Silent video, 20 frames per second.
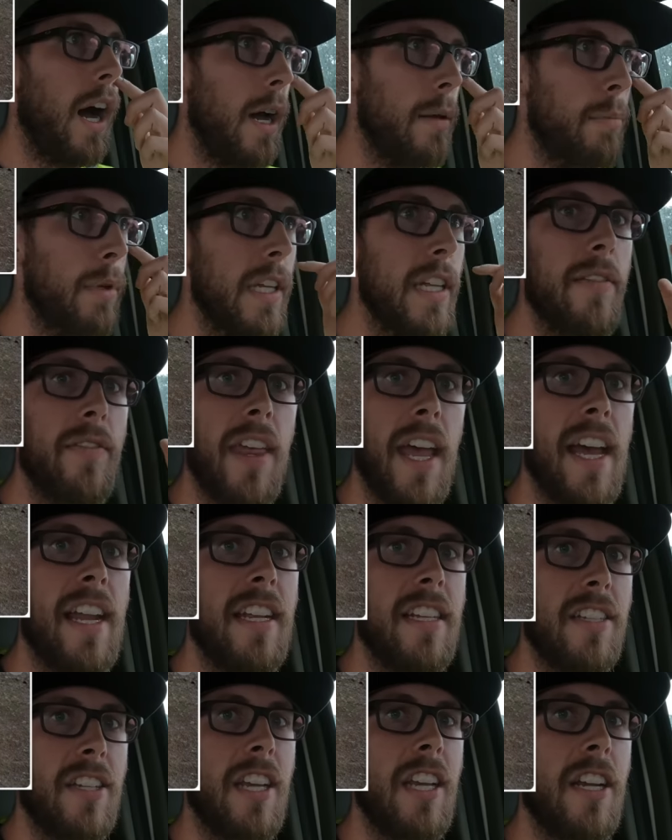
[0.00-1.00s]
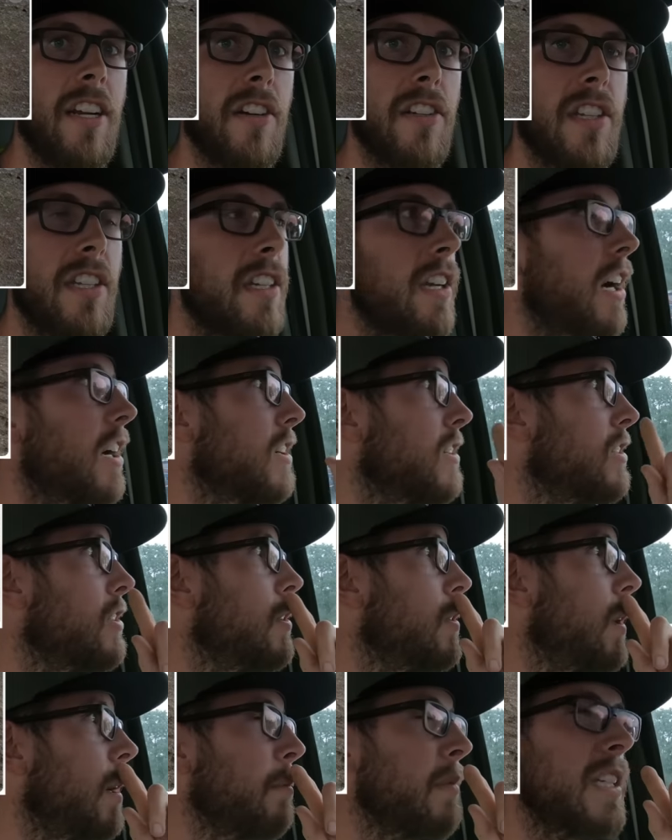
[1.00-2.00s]
I believe that is here at the yard
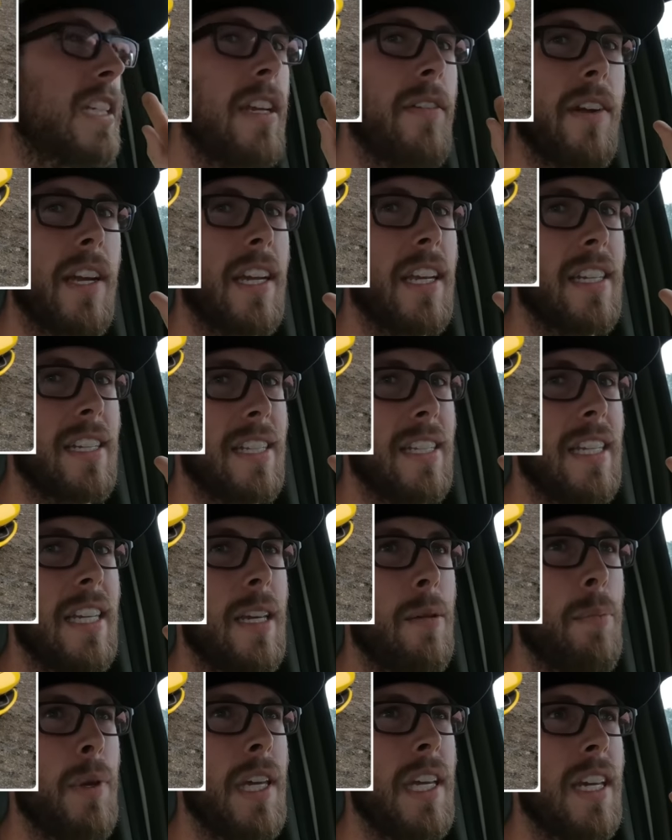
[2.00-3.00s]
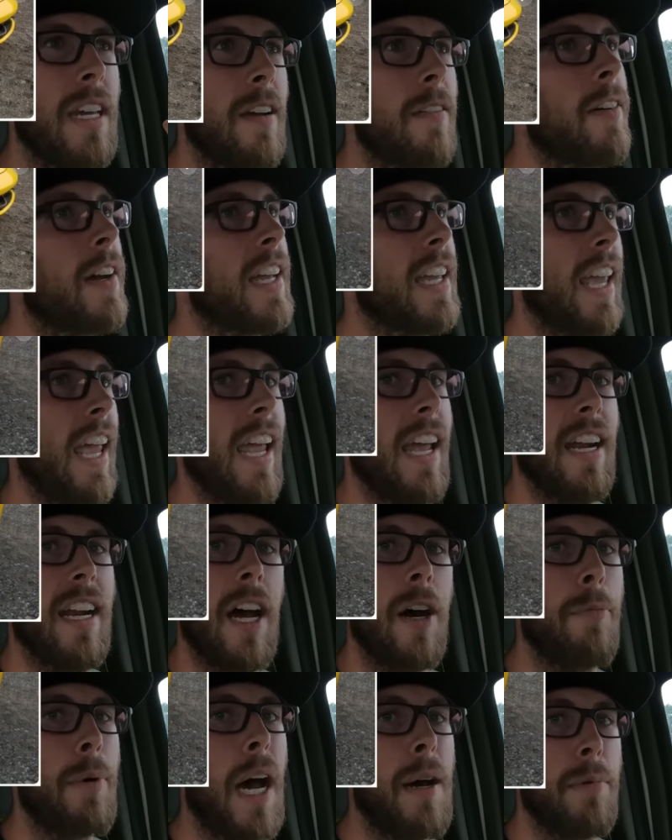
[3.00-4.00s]
too. I'm gonna see if I can get a sneak peek. If I can't,
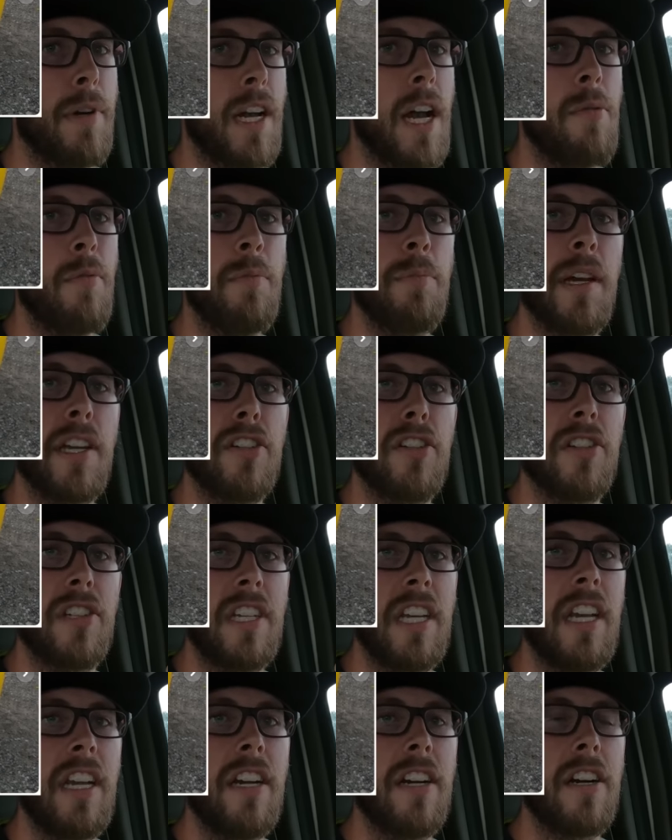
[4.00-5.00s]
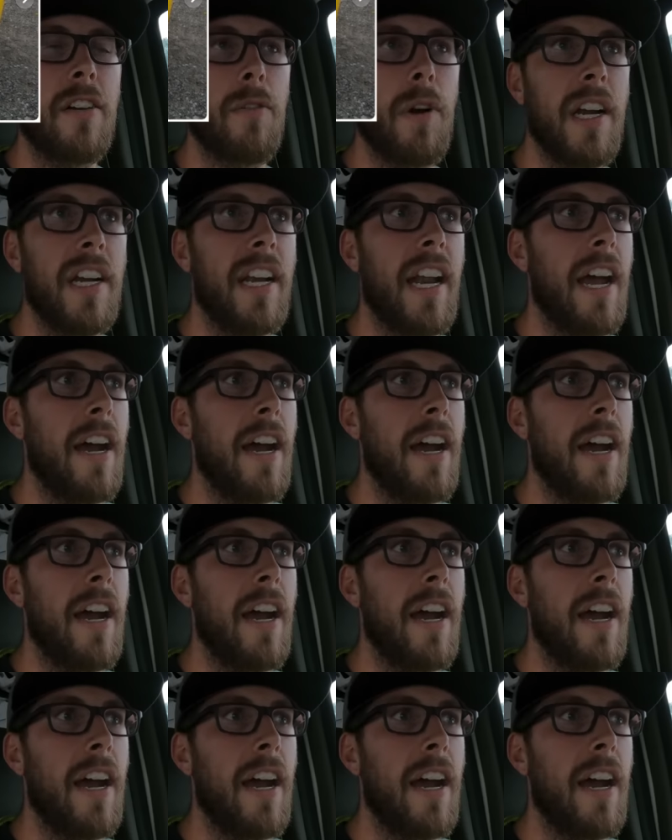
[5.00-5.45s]
I'll pop a couple pictures here right